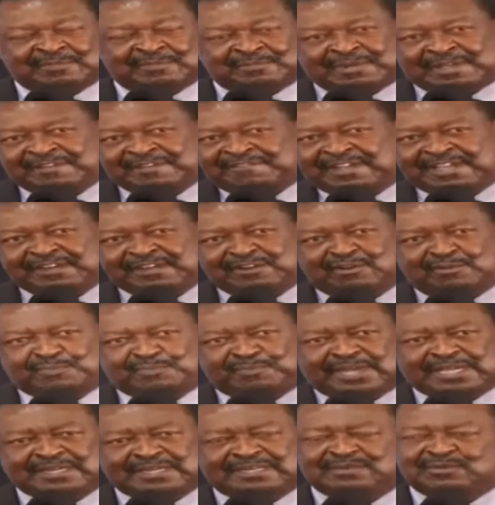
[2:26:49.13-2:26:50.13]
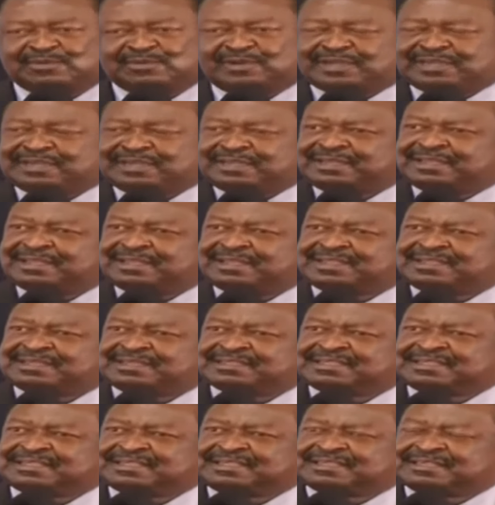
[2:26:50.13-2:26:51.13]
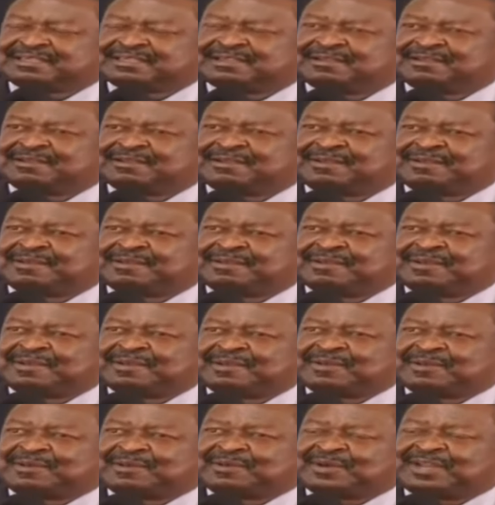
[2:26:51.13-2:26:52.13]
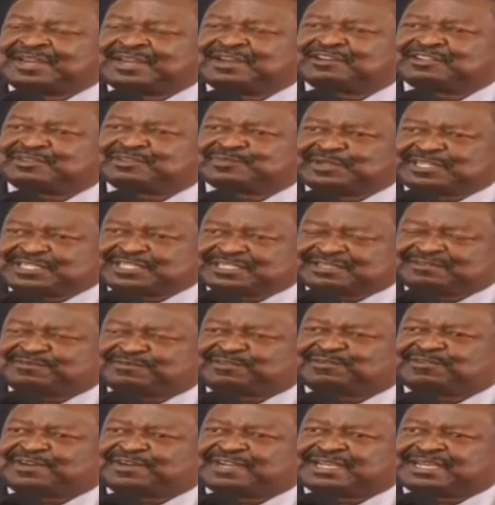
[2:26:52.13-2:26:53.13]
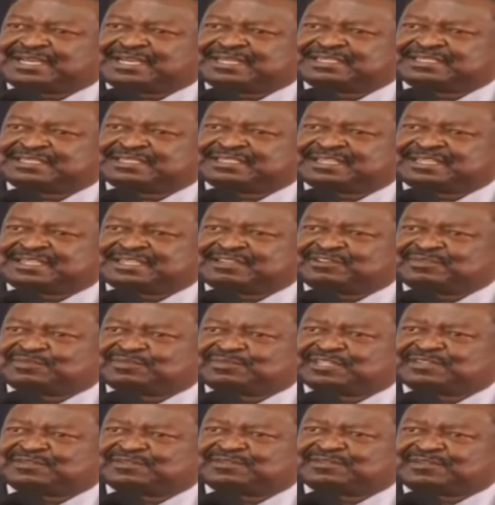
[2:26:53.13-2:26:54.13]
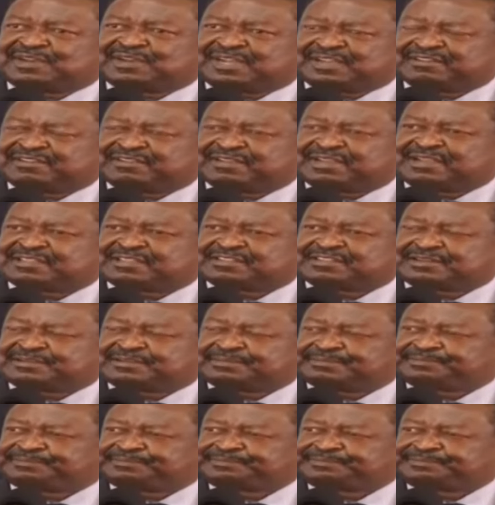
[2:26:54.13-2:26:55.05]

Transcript: My final parting word is that when I was Minister for Finance and I was Minister for Agriculture,